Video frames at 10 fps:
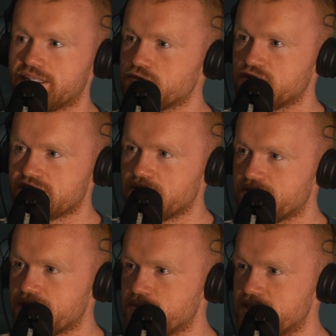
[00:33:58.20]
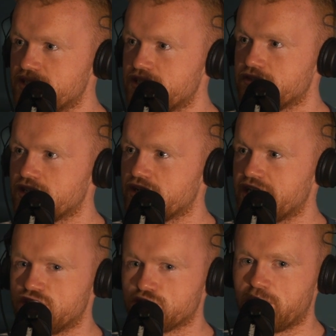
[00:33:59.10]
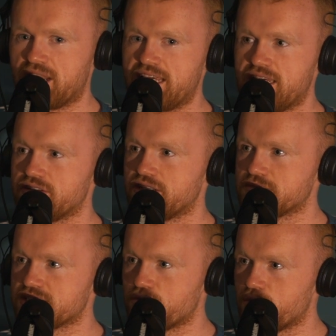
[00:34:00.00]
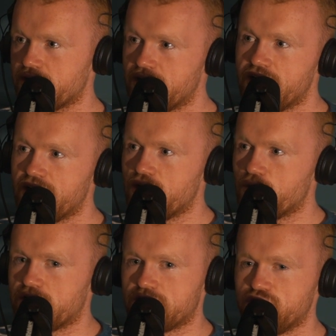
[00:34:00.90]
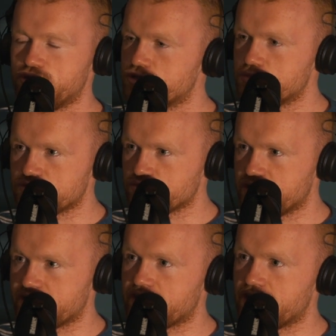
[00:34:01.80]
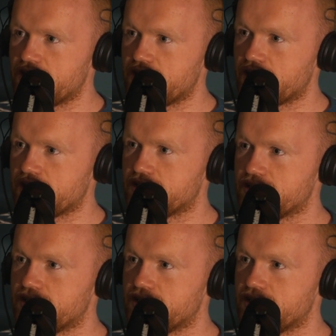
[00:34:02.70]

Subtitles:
it. Was same with SBTV. Like he just believed in himself when YouTube wasn't really a thing. And